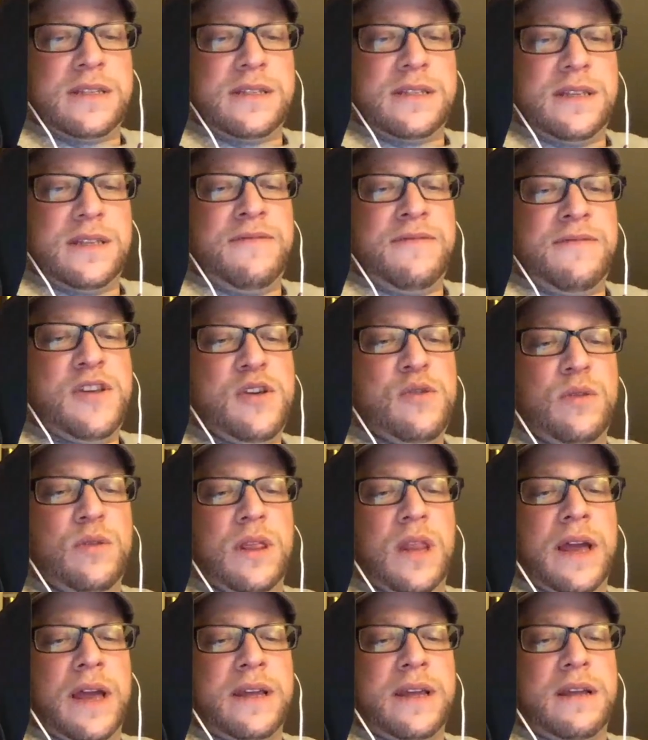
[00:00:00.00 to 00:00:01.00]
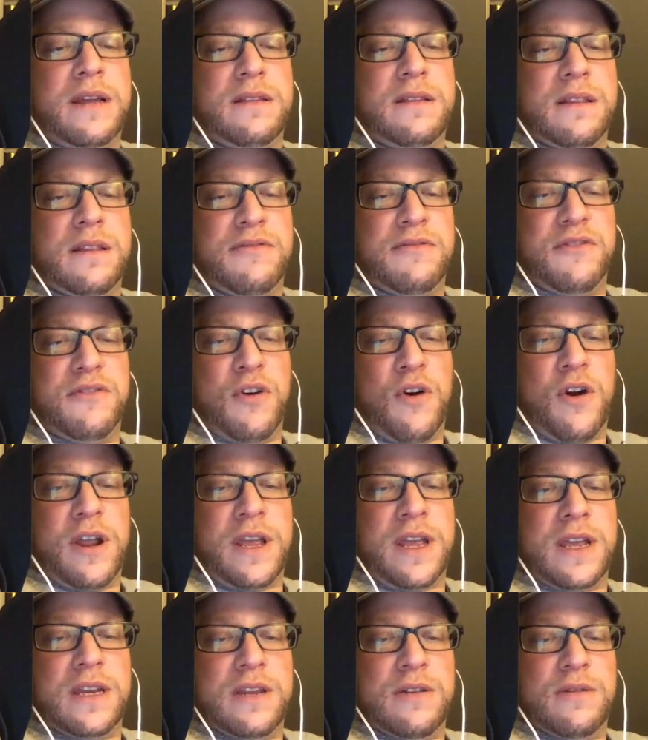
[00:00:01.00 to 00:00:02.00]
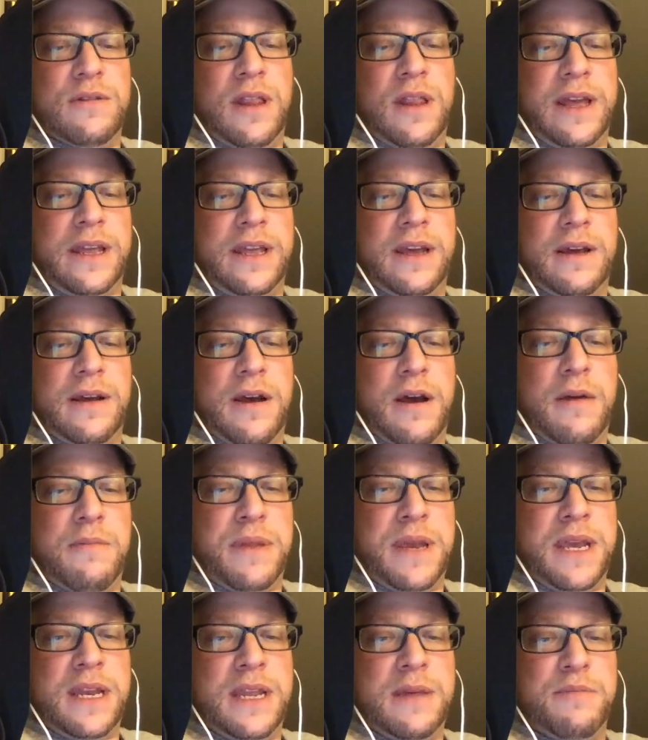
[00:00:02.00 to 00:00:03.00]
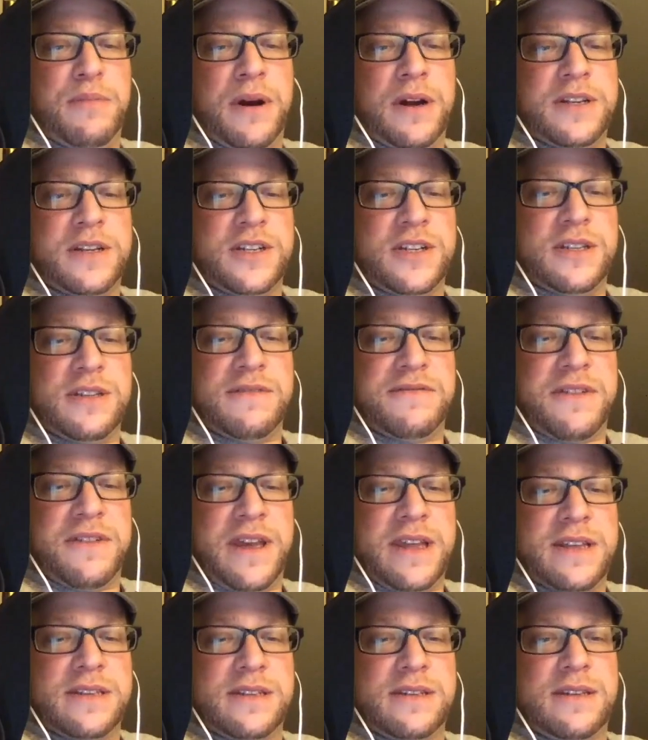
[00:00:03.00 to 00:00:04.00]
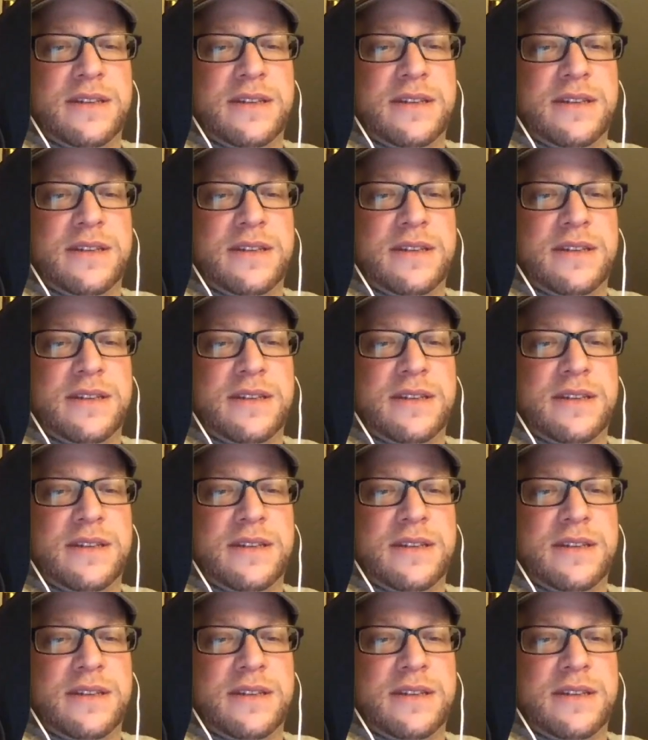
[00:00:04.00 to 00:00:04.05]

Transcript: if you like Lafroig and you like a peaty punch in the face,